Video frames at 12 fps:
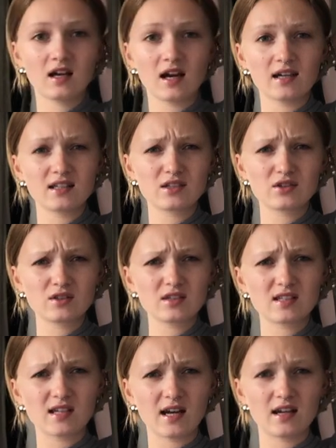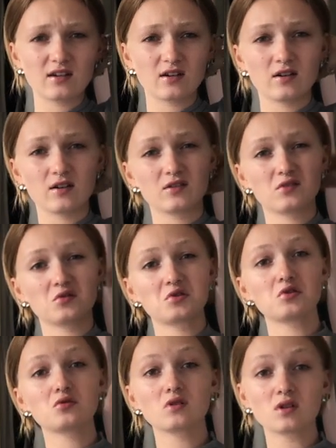I need to decide on
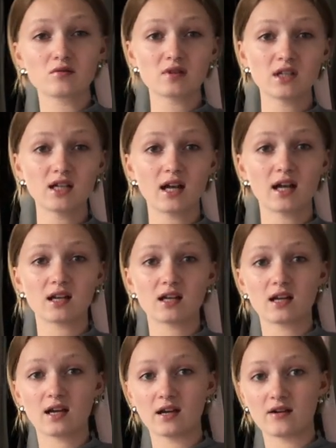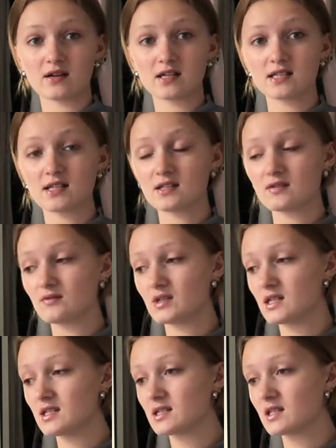jewelry and hair
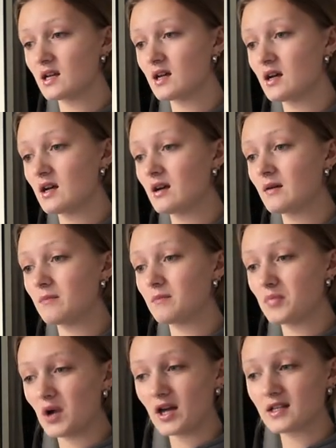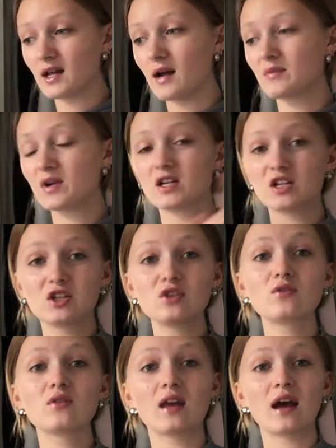accessories, but I'm gonna
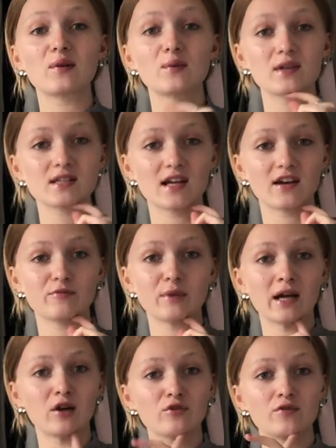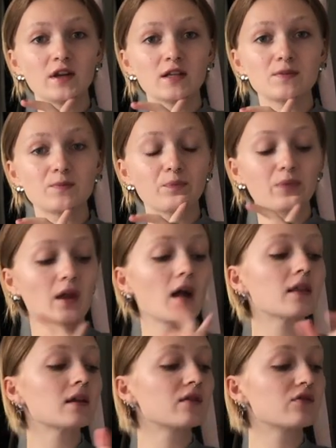do that once I have my outfits.
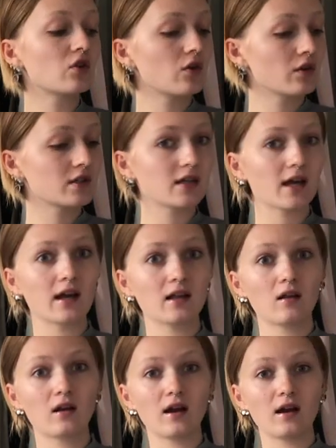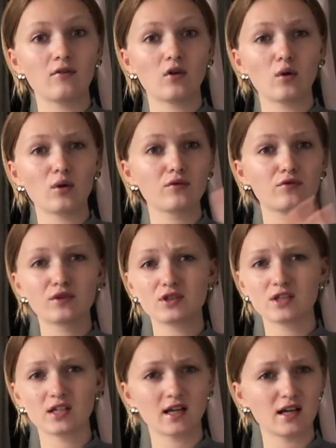And then of course I have all of the
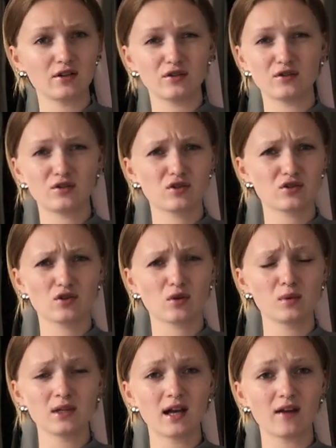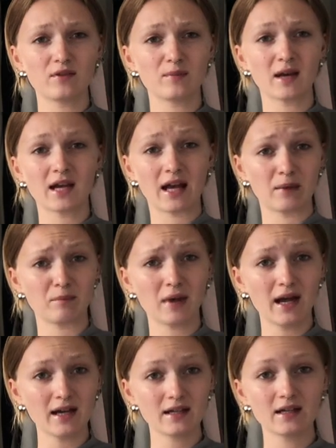shit I just normally have in my
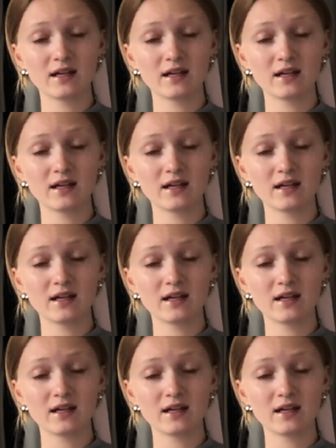handbag.